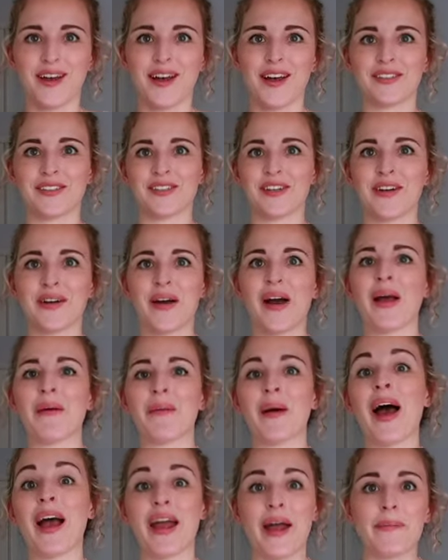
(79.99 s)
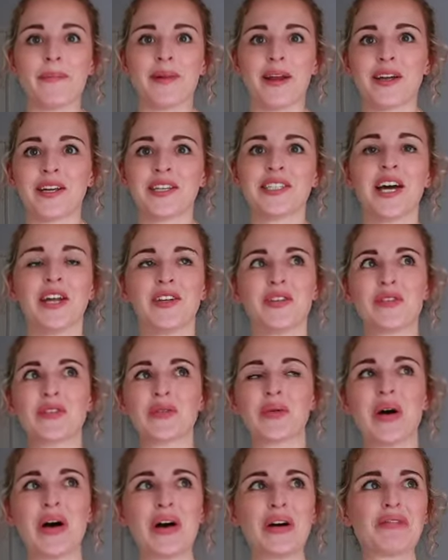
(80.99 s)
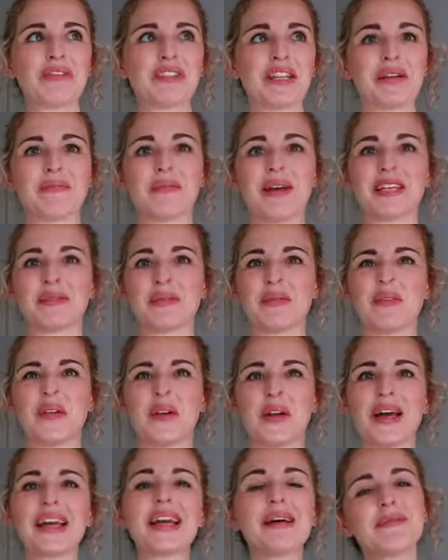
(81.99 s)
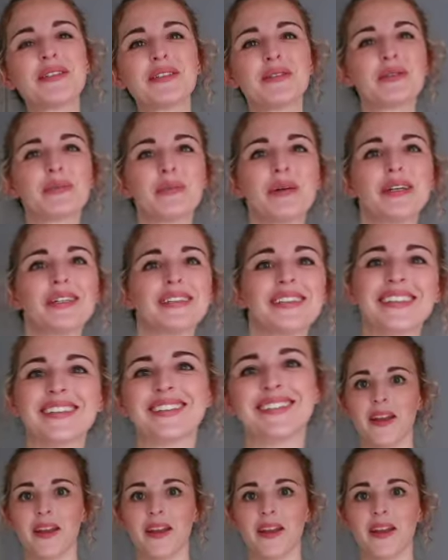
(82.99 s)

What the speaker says: I don't know, I am like a 10 to 12, so it makes me feel like I'm still small.